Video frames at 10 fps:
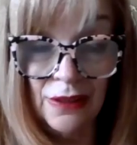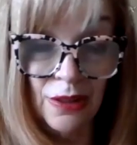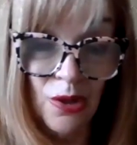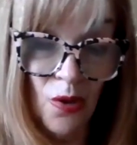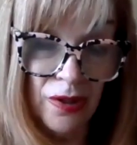
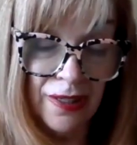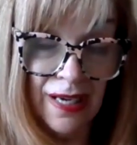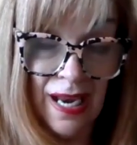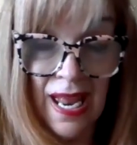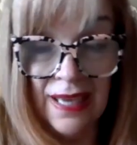
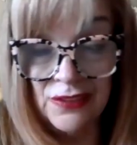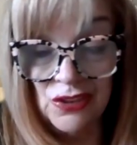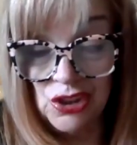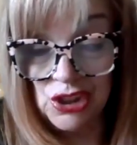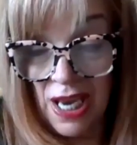Laura and
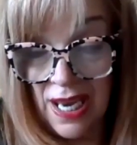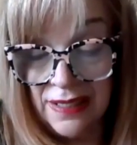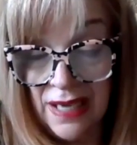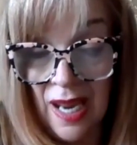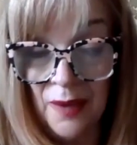
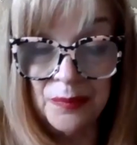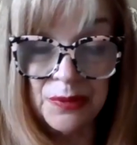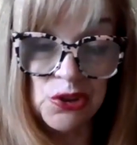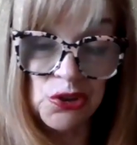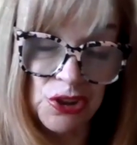Jen and
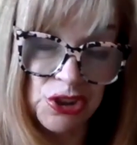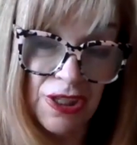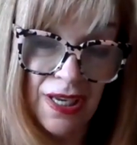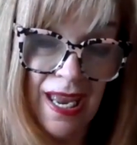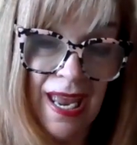
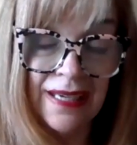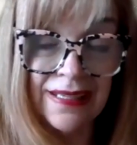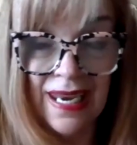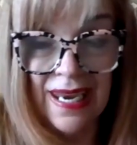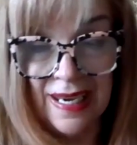Patricia and
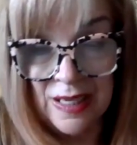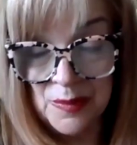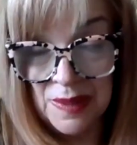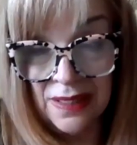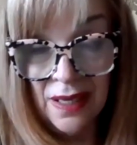
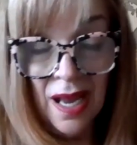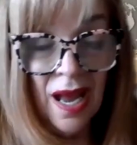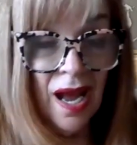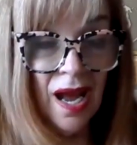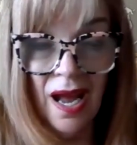Amy.
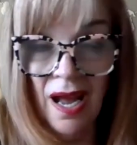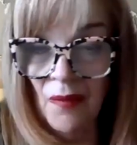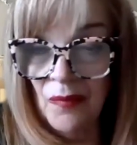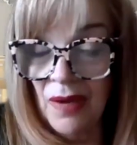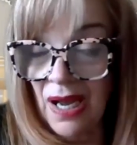
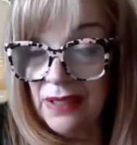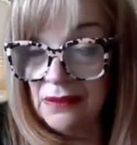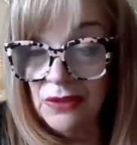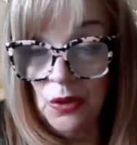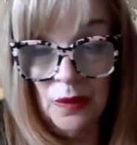I
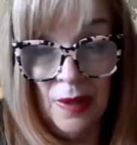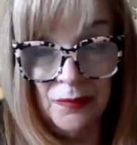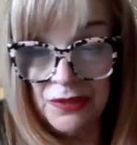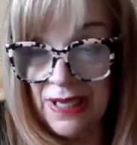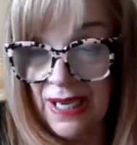don't know who
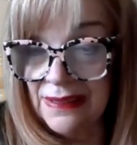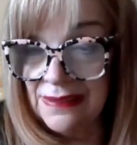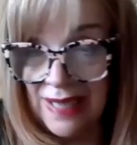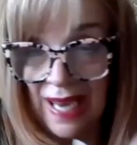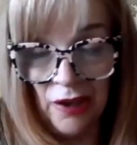I'm
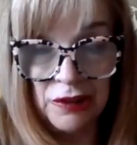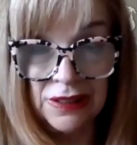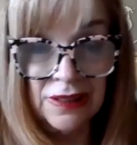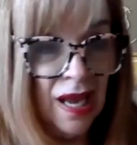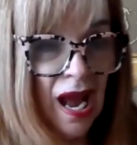forgetting.
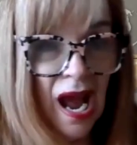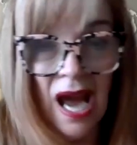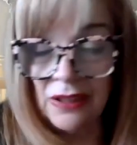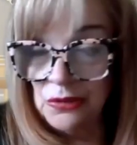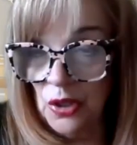Dari,
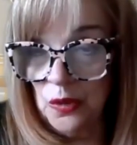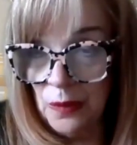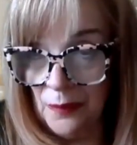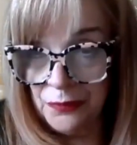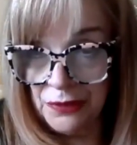I don't know who
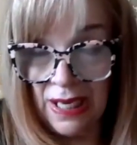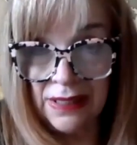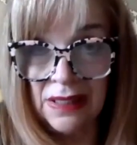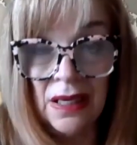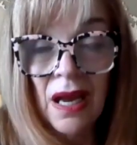I'm
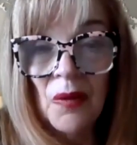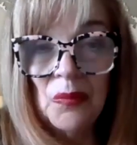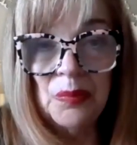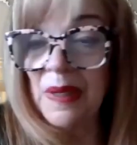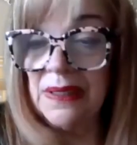forgetting,
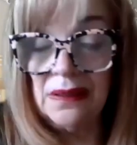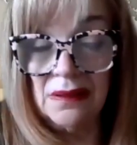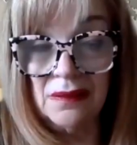but